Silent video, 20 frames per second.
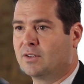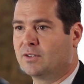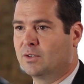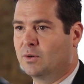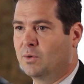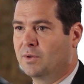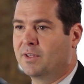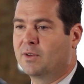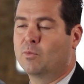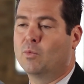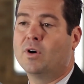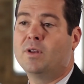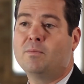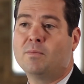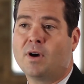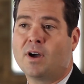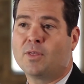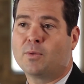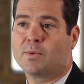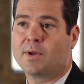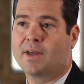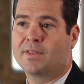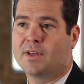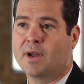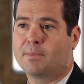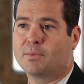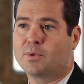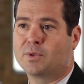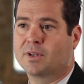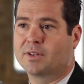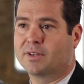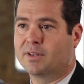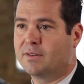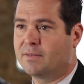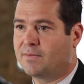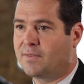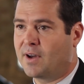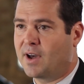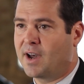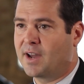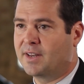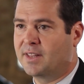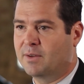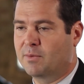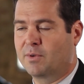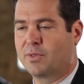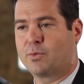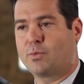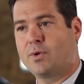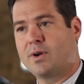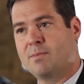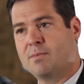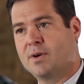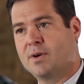So within 1 month, we had the opportunity identified, and then within 3